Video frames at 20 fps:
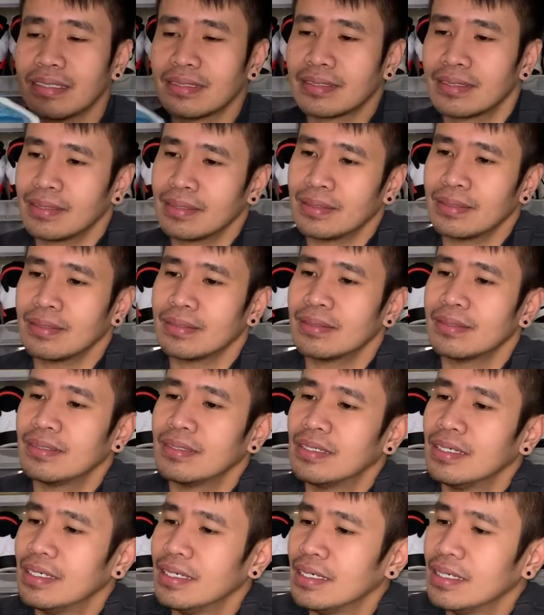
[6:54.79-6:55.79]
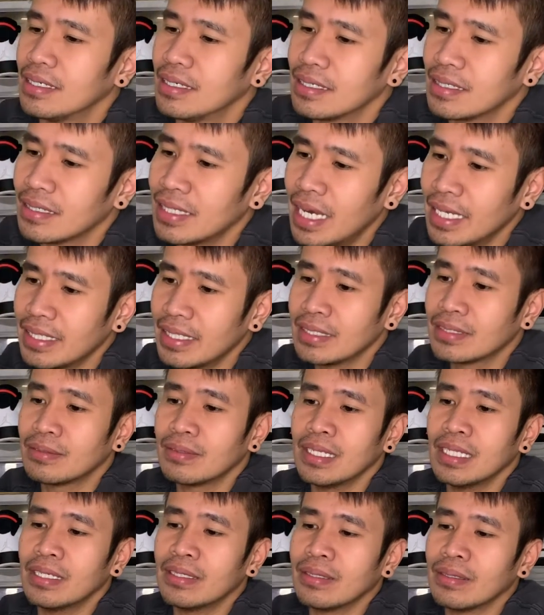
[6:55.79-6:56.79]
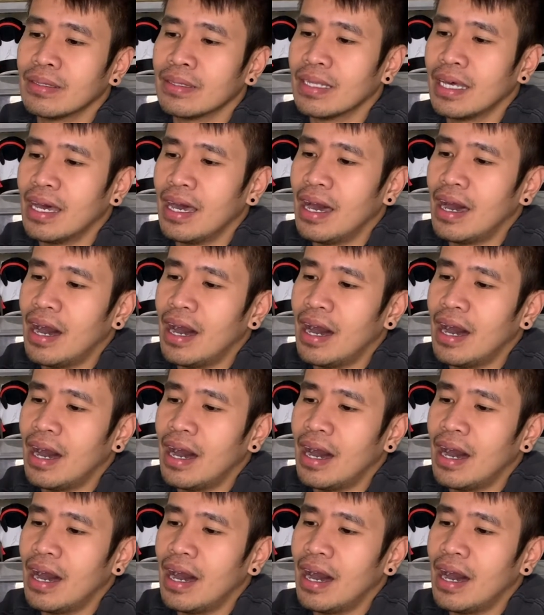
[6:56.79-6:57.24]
So that is really good.